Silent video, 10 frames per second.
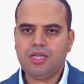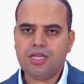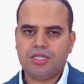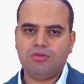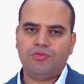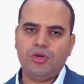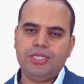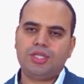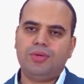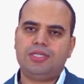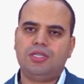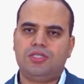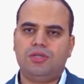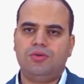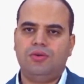so if we integrate,
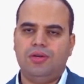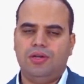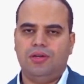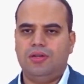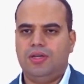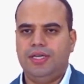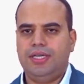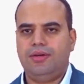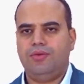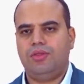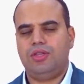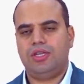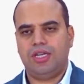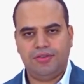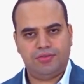here
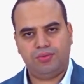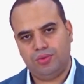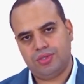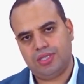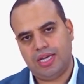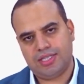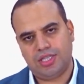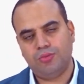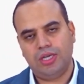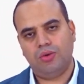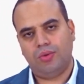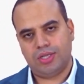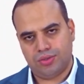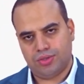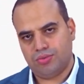the lift force has only one
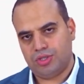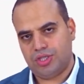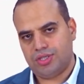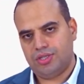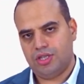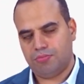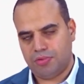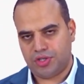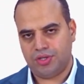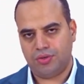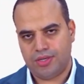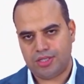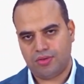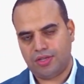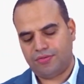source, which is the pressure, right? So
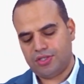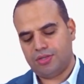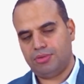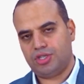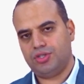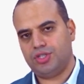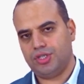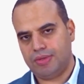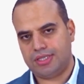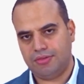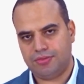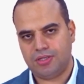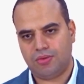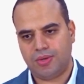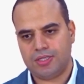the difference in pressure generates lift,
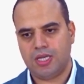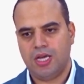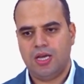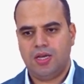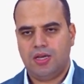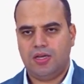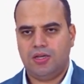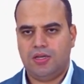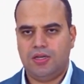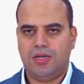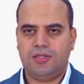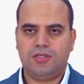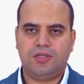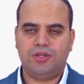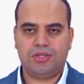right? And
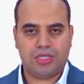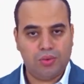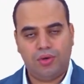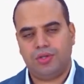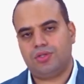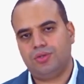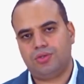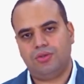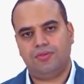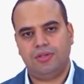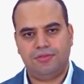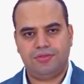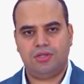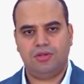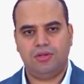there is no other source of
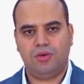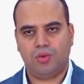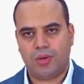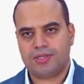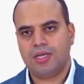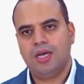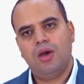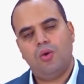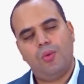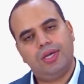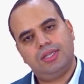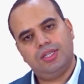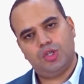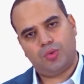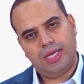lift otherwise. While
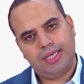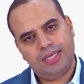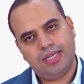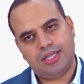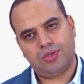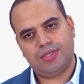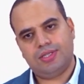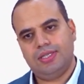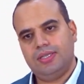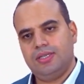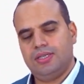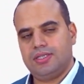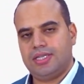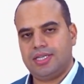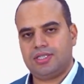the drag, as you can see,
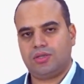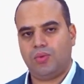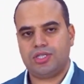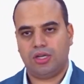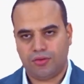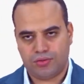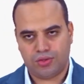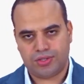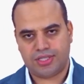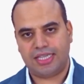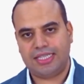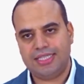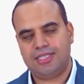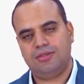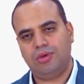it has quite a lot of sources. At
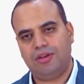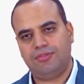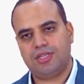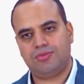least we have, as we